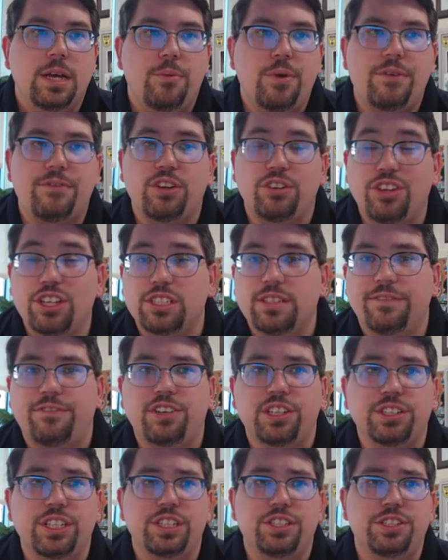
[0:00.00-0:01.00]
We have to listen
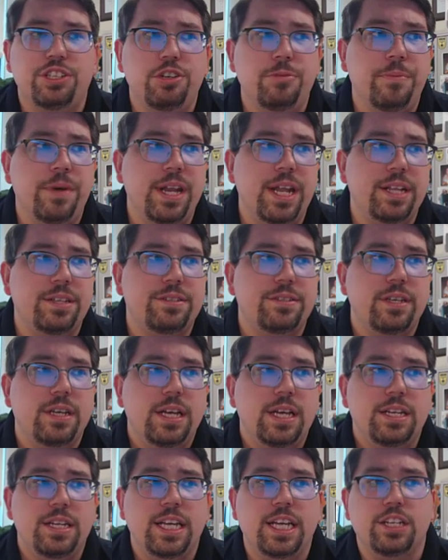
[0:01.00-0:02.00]
for at least two minutes
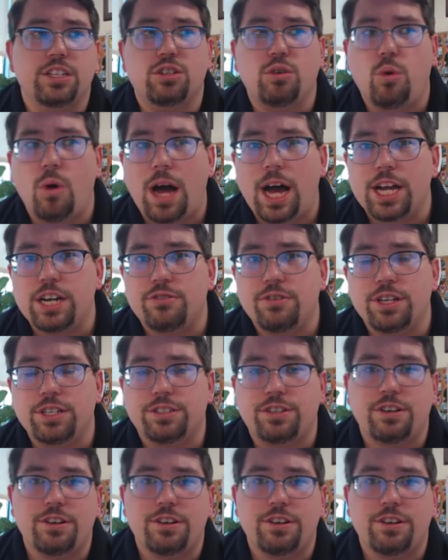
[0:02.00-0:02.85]
to each quadrant,